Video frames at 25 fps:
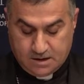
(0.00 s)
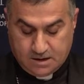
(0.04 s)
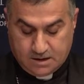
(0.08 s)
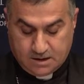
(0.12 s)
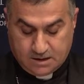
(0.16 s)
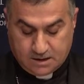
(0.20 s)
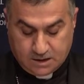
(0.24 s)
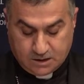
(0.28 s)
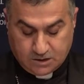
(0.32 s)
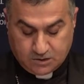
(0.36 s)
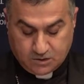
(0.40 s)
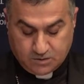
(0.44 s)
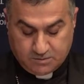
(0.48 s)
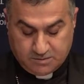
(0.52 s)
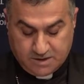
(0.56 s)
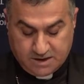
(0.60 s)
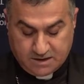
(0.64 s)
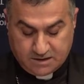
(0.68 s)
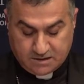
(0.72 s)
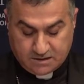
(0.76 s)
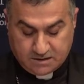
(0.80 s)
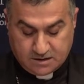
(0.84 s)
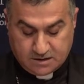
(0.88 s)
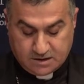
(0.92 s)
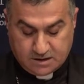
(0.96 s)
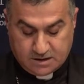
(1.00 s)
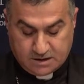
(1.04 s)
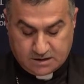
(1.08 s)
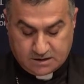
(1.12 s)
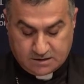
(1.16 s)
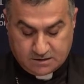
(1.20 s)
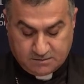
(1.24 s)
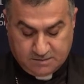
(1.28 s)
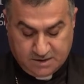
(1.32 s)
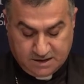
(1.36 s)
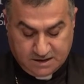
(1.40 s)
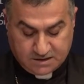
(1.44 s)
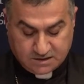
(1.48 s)
Can you make
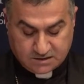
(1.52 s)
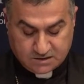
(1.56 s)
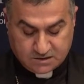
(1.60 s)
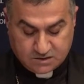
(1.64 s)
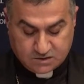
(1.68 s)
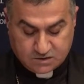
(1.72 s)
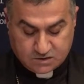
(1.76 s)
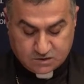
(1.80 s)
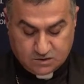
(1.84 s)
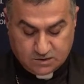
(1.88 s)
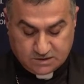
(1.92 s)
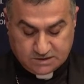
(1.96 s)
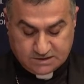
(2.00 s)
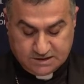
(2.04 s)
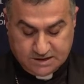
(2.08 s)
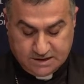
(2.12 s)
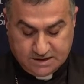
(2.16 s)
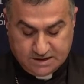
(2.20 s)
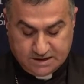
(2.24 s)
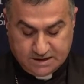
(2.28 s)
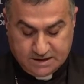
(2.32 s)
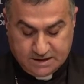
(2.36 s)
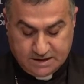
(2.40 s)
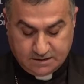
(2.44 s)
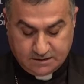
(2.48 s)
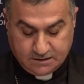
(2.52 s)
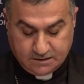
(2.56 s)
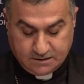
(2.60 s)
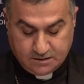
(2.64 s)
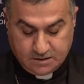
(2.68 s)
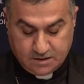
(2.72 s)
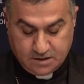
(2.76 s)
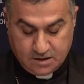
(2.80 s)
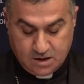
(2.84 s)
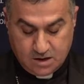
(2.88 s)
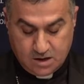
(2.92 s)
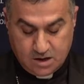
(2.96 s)
it a salty again?